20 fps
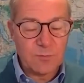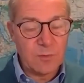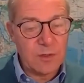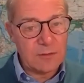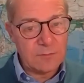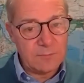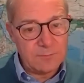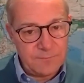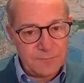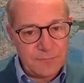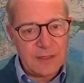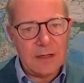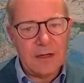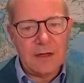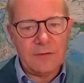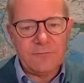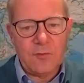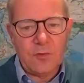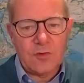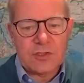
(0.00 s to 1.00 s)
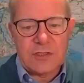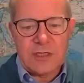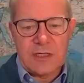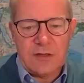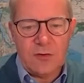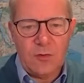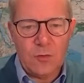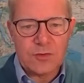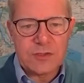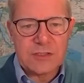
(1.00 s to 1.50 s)
Well,
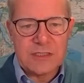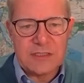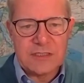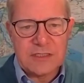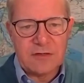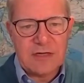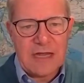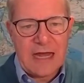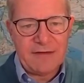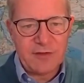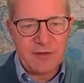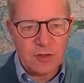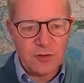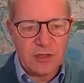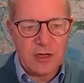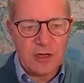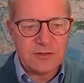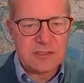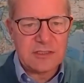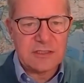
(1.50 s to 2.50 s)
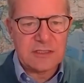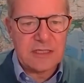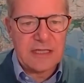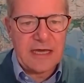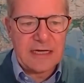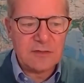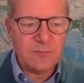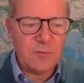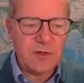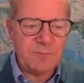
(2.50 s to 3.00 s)
unfortunately, Ørsted don't have a good answer to
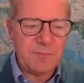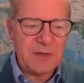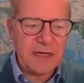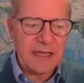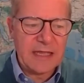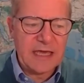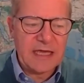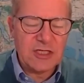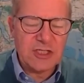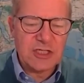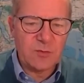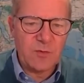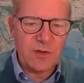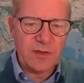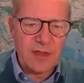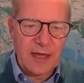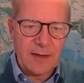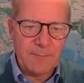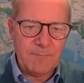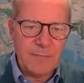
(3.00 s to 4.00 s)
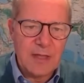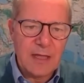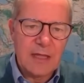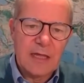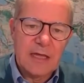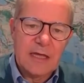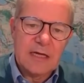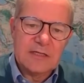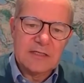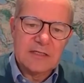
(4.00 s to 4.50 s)
that, and we've been engaging with them
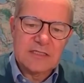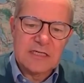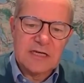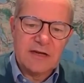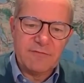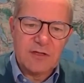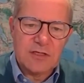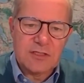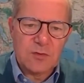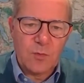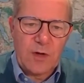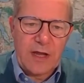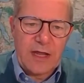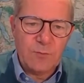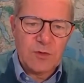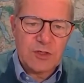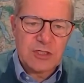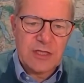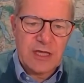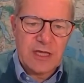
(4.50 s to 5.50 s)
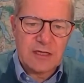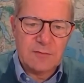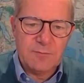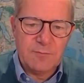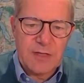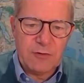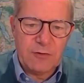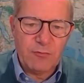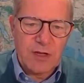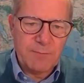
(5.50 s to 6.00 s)
to see if there's a way in which they can
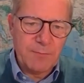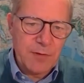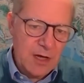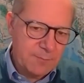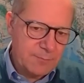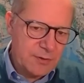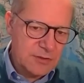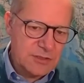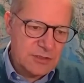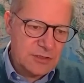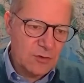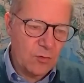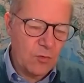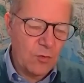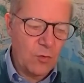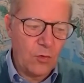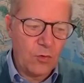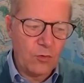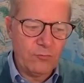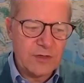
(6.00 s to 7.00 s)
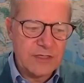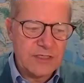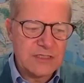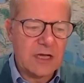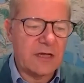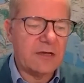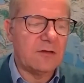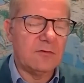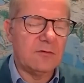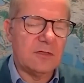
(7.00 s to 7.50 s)
be repurposed or
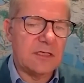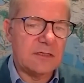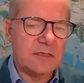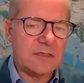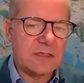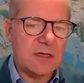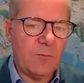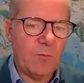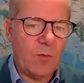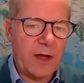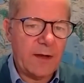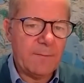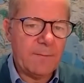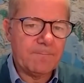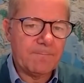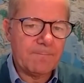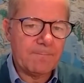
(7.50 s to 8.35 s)
recycled in some way.